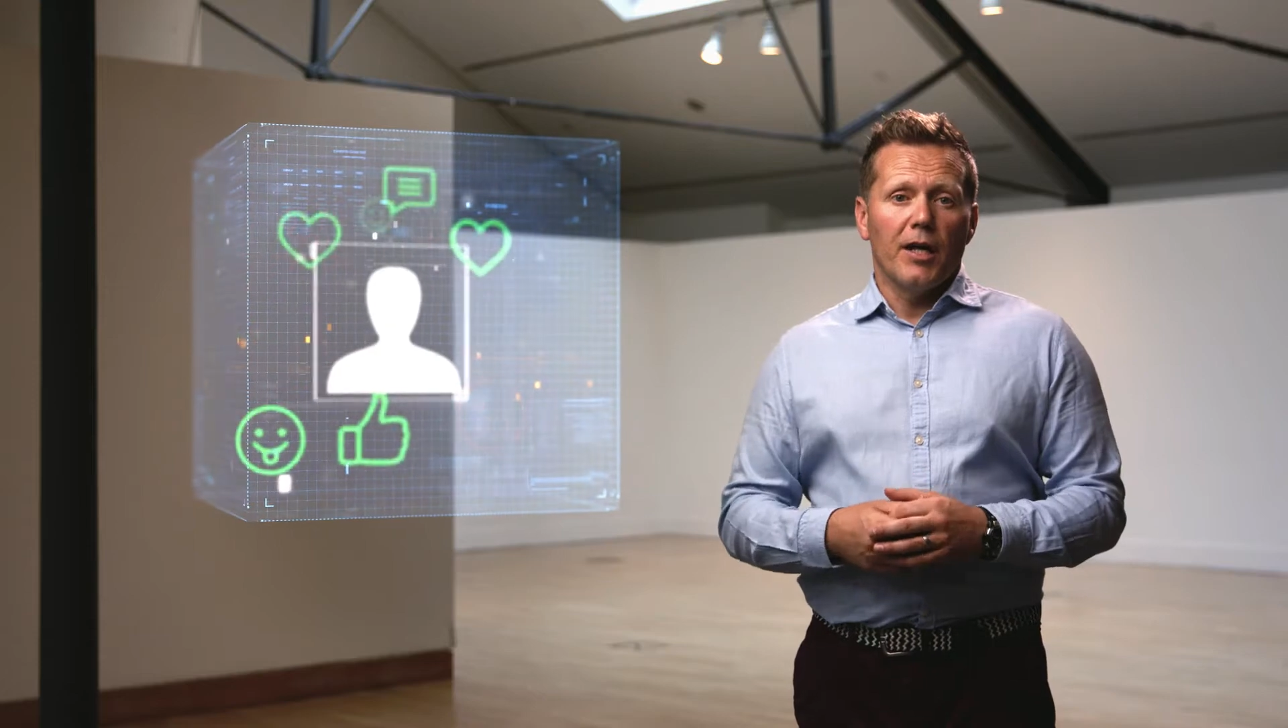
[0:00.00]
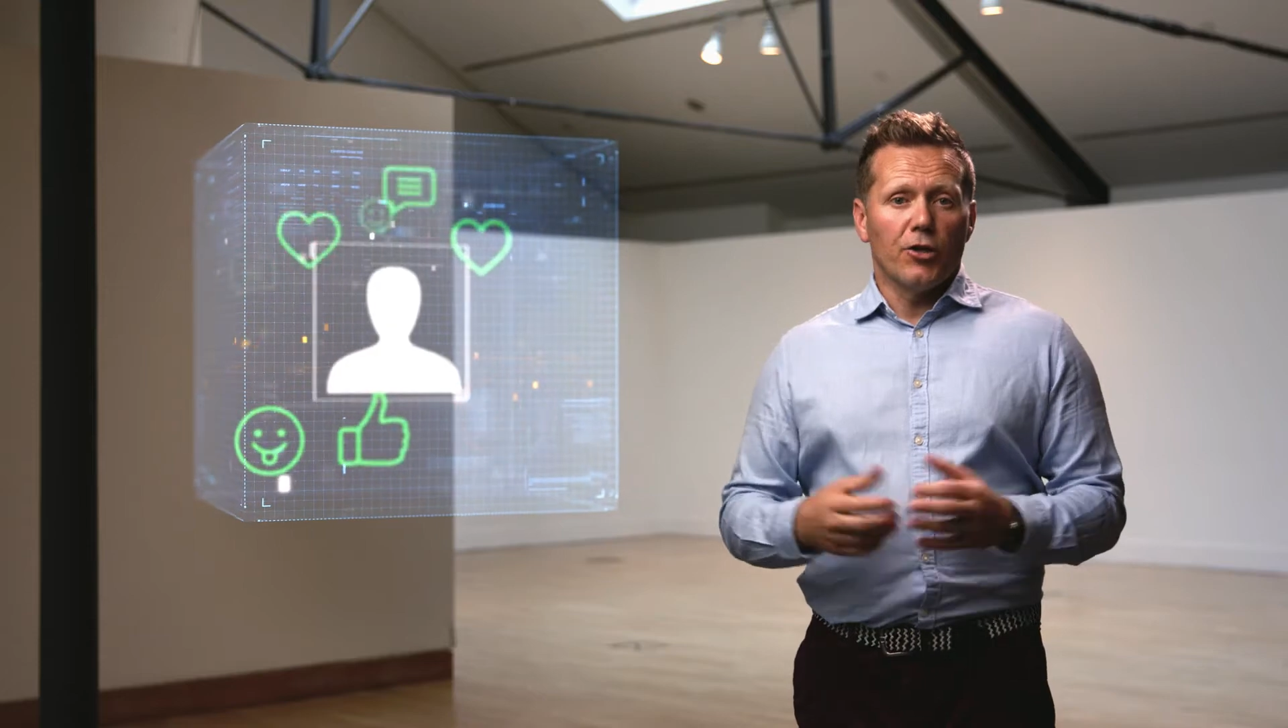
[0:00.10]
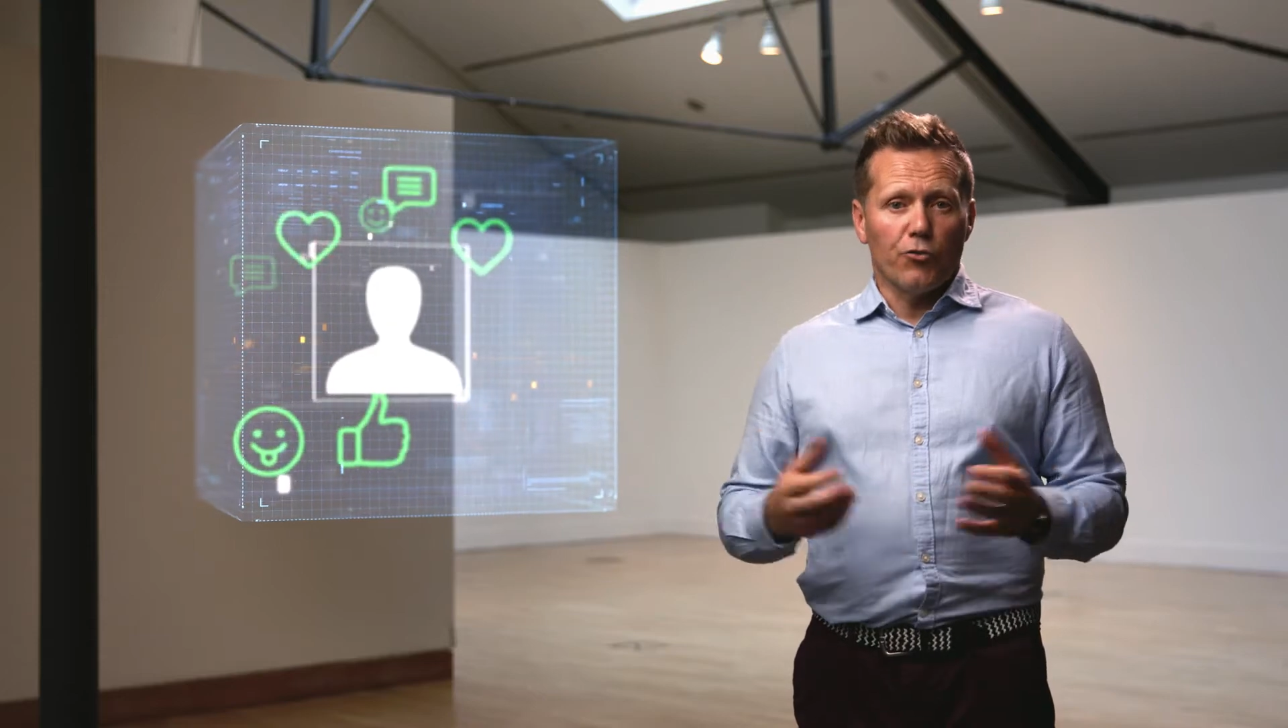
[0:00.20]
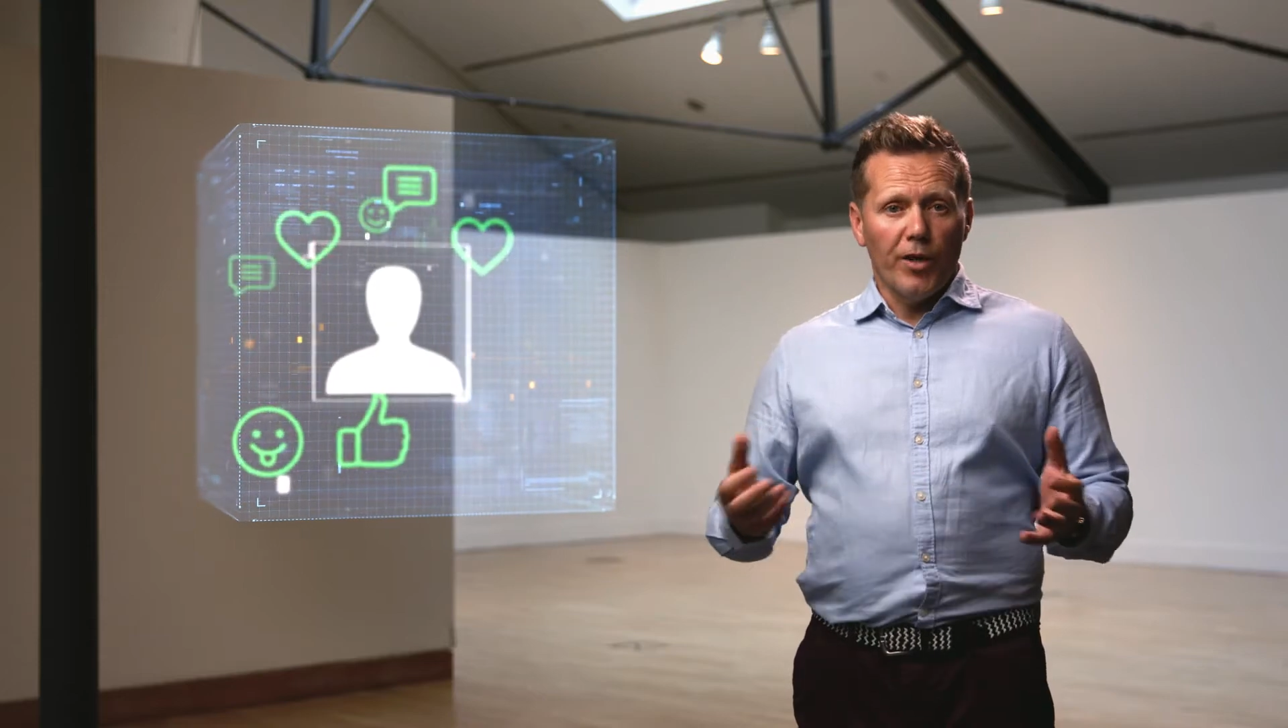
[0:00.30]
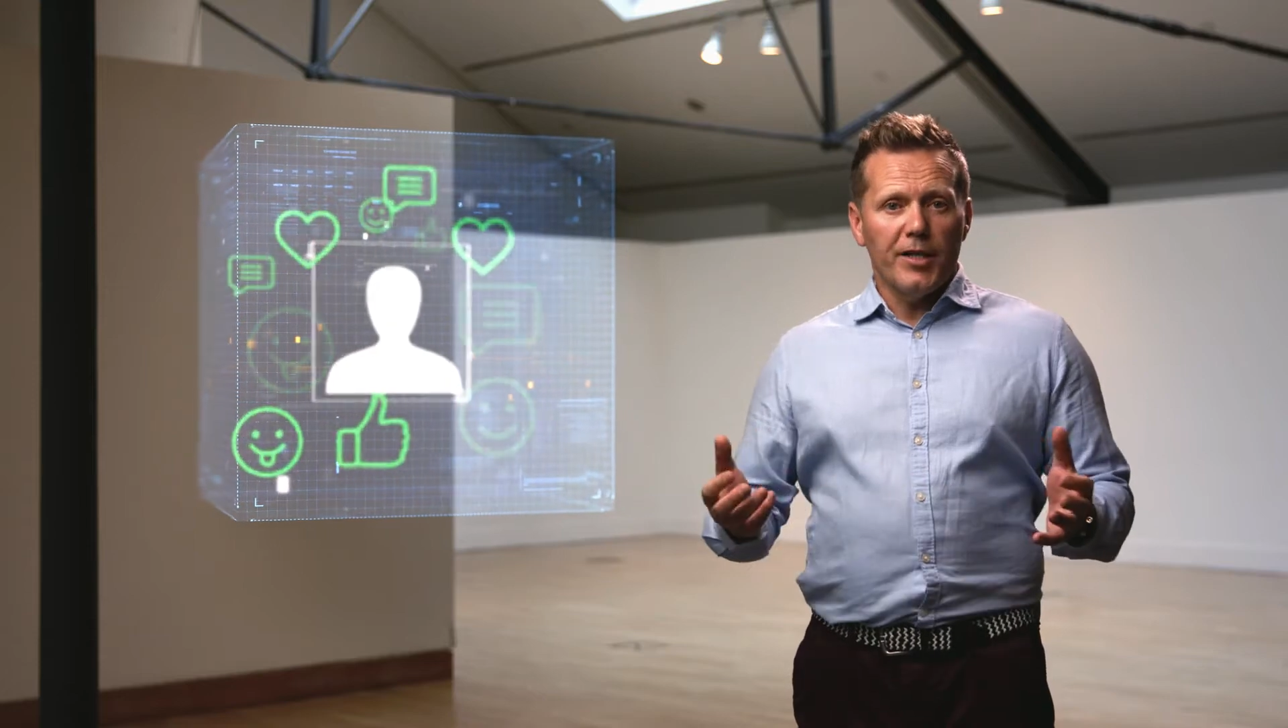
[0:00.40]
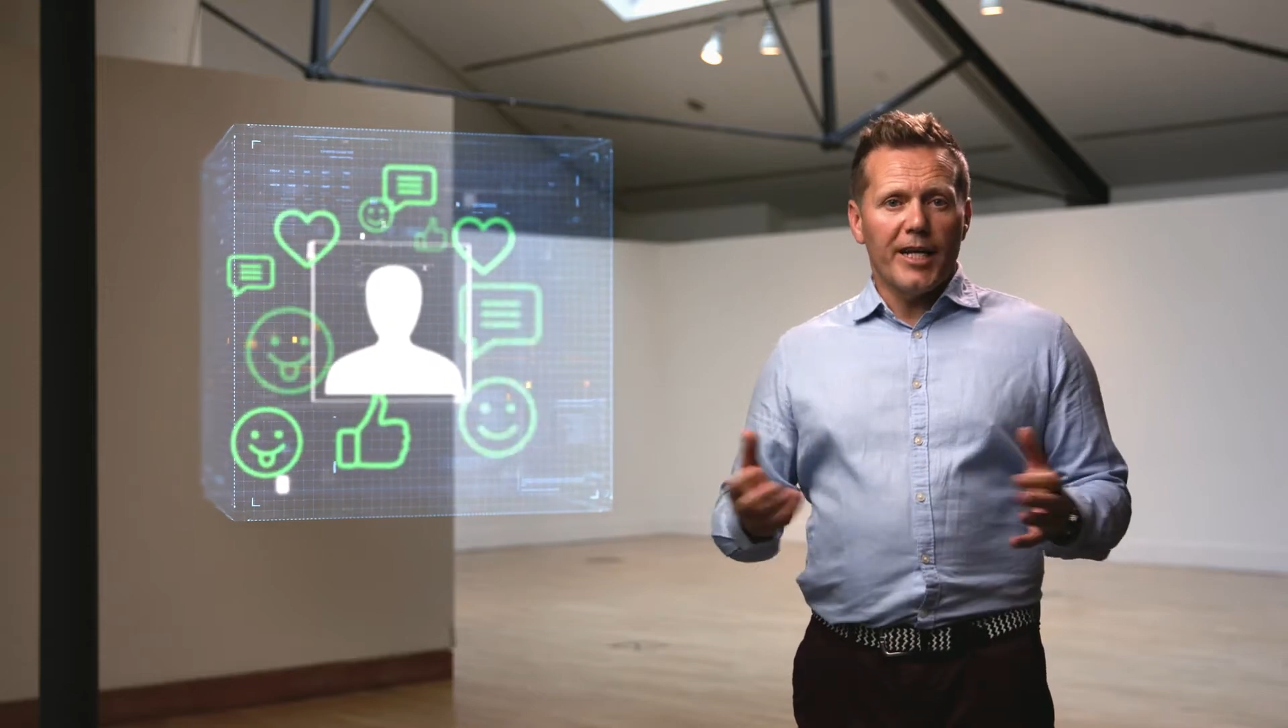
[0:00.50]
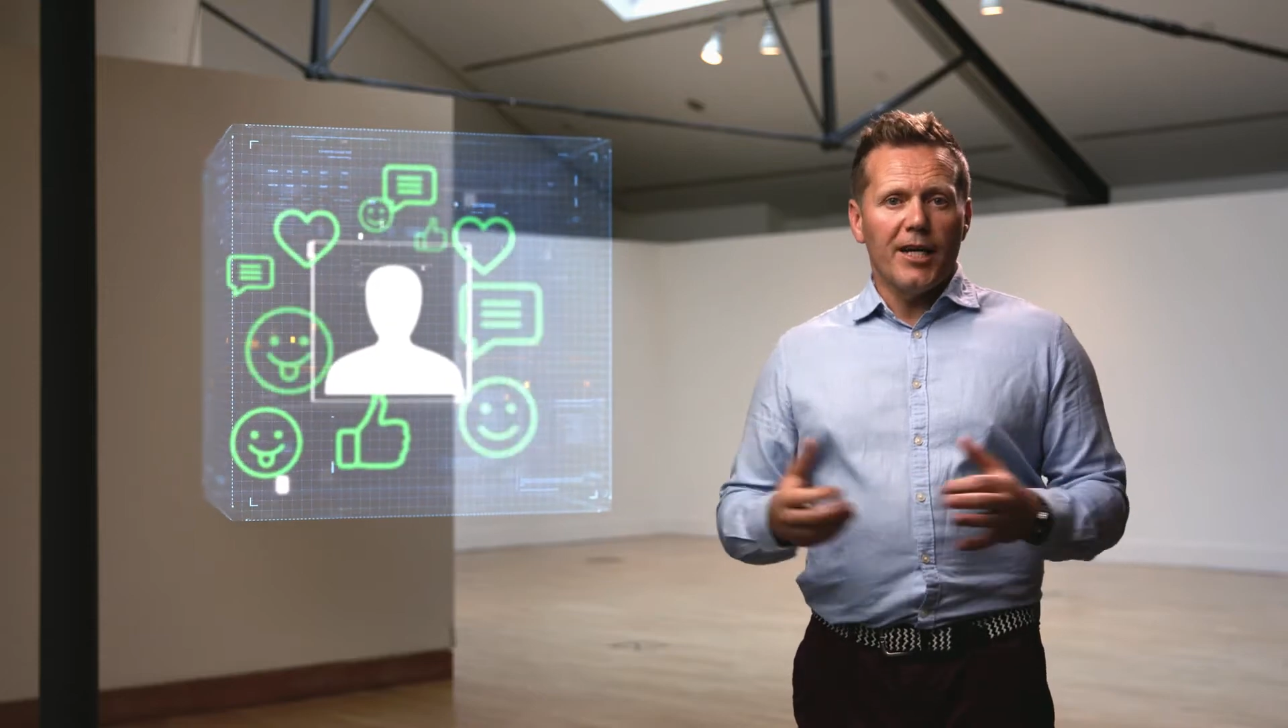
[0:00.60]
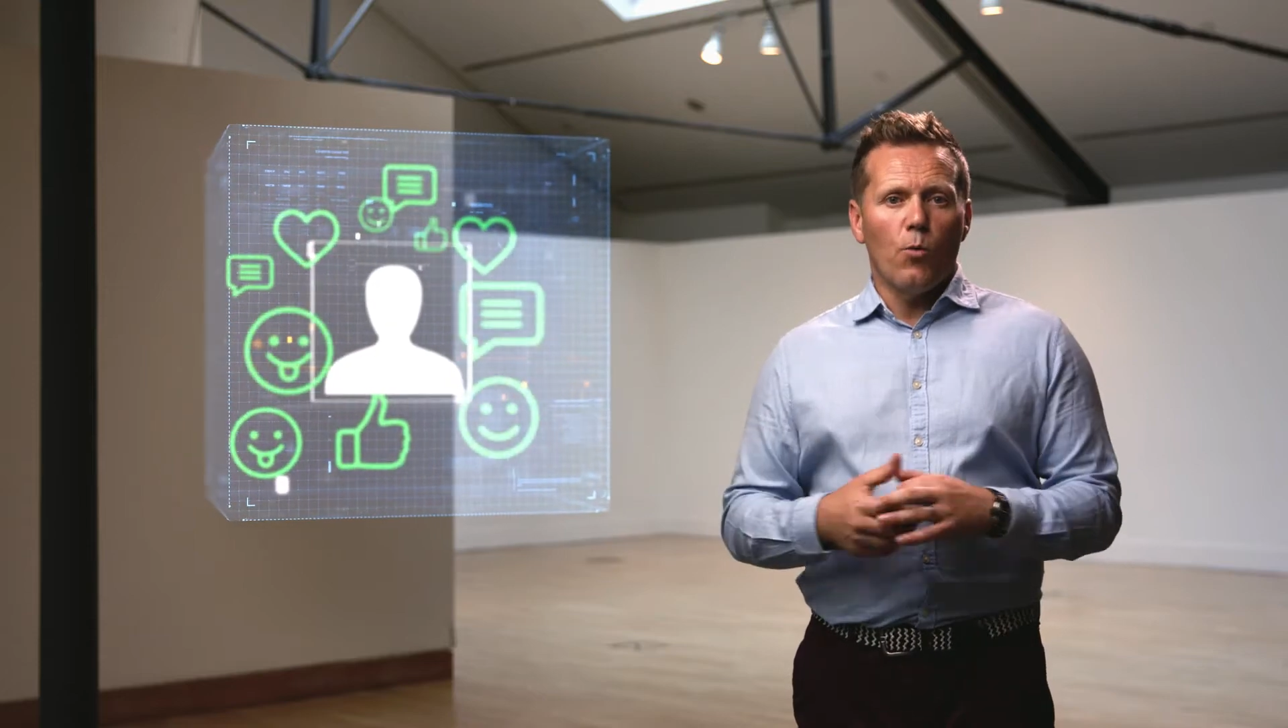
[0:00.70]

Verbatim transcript: as raising